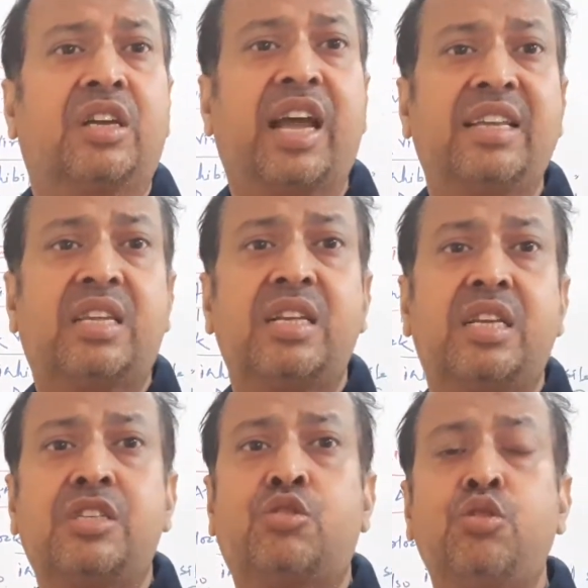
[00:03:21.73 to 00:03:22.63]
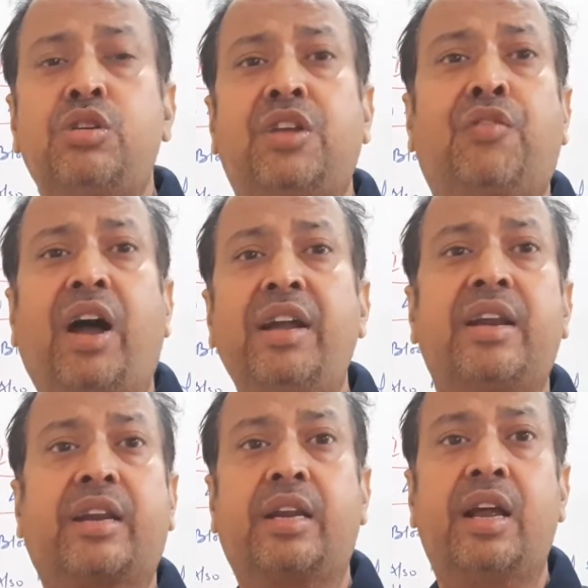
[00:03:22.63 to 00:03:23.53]
cancer cells to divide
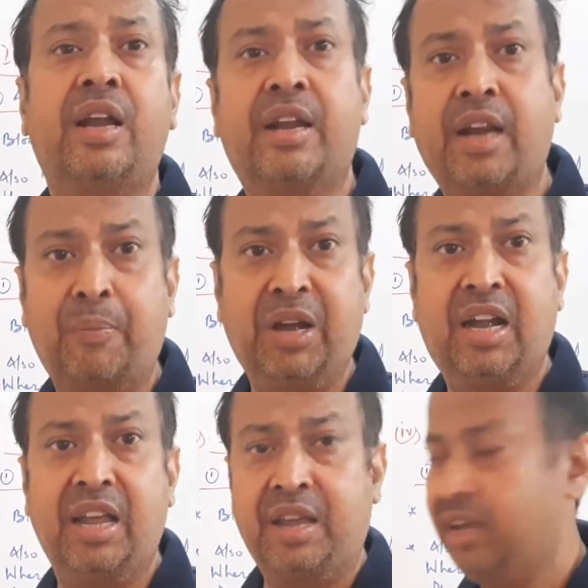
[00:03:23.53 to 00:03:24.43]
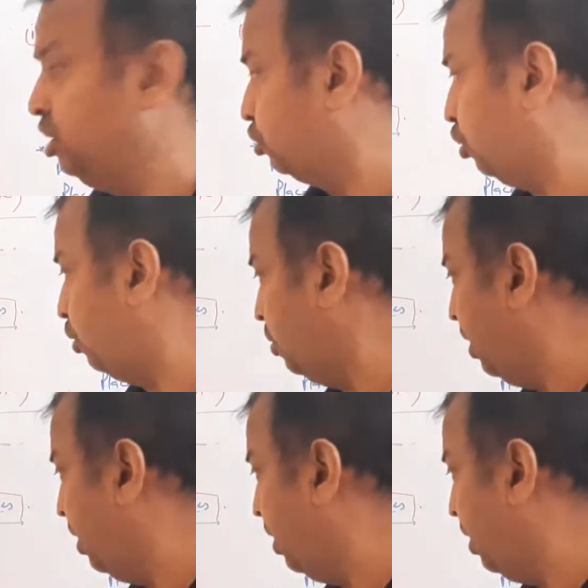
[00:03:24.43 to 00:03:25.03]
rapidly. So